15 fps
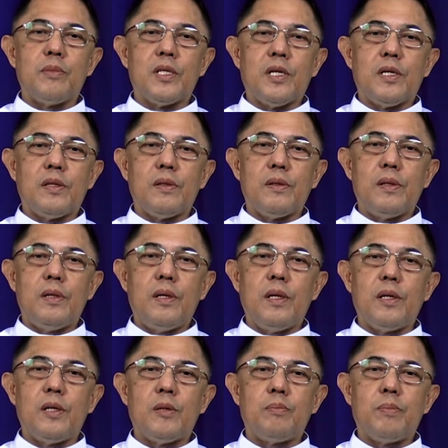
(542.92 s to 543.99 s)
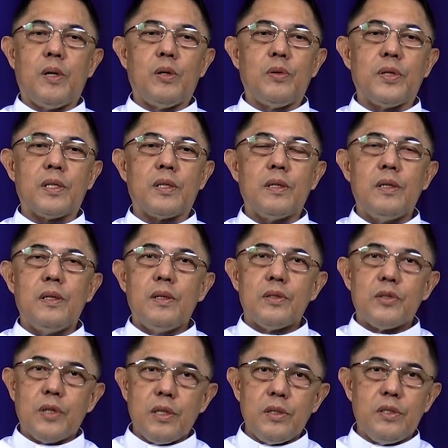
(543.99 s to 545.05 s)
another earlier poet,
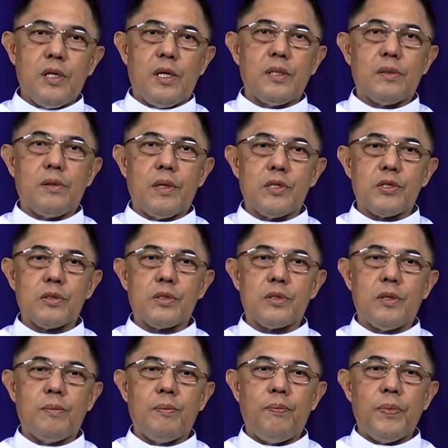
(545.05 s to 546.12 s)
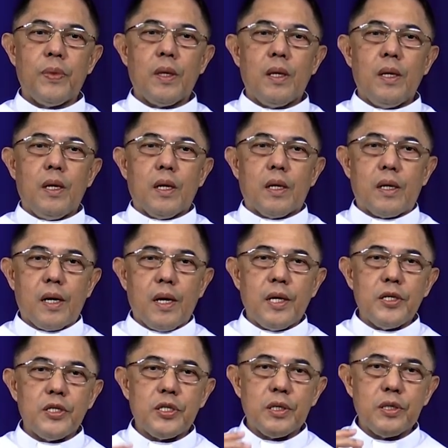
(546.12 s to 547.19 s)
St. John Chrysostom.
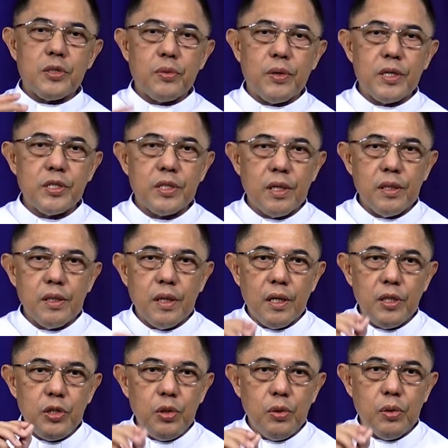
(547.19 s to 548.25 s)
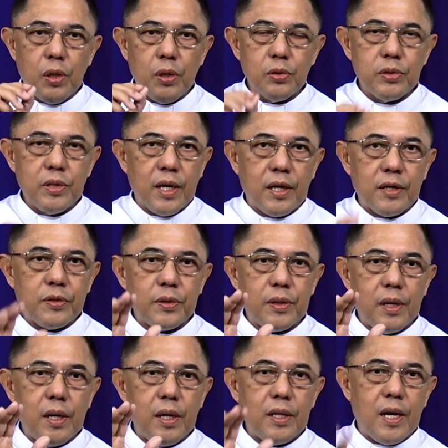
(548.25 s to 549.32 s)
Christ is risen and you, O death,
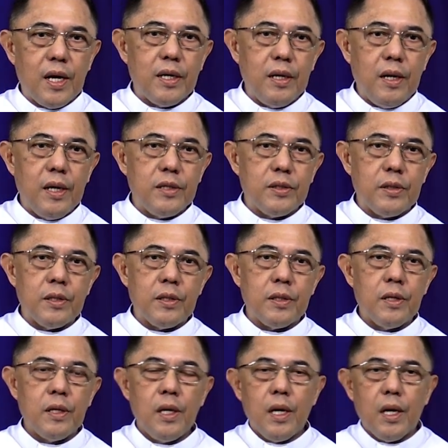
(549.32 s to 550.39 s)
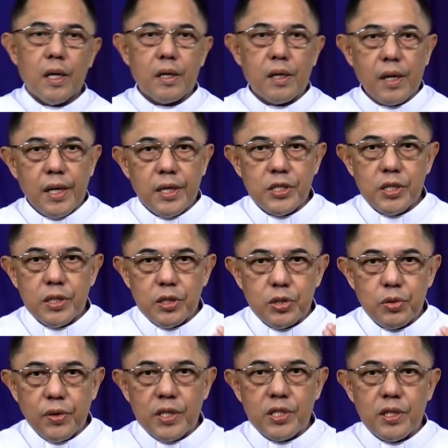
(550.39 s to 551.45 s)
are annihilated. Christ is
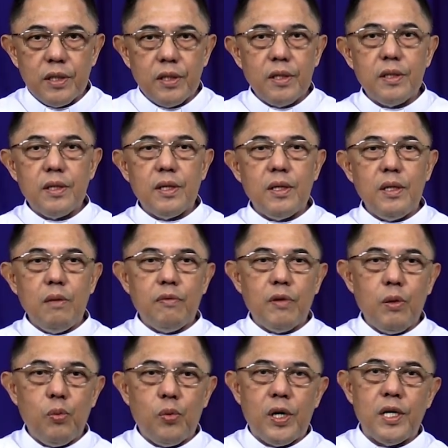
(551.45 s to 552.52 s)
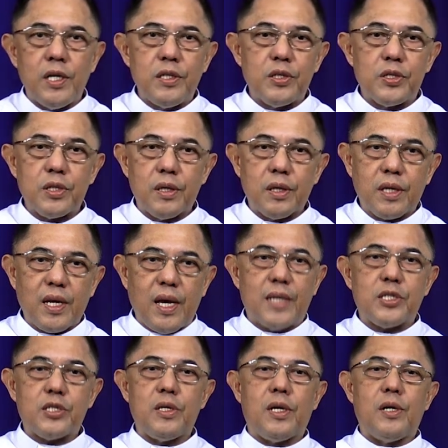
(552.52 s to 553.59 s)
risen and the evil ones are
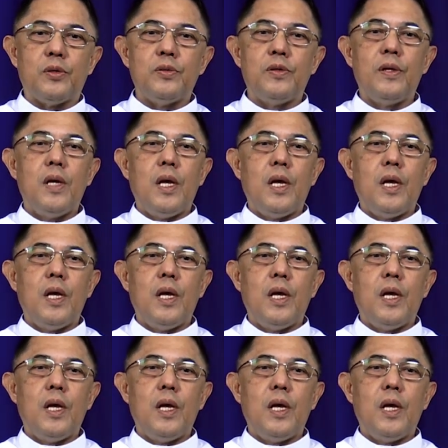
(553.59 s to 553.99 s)
cast down.